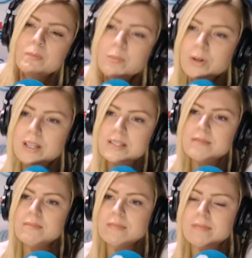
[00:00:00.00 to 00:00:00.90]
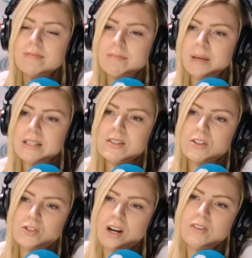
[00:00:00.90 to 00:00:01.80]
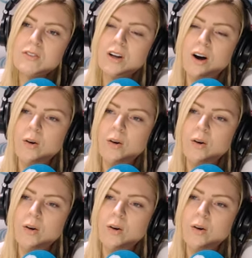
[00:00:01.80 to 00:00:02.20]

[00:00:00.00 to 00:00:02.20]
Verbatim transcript: put his bits straight through the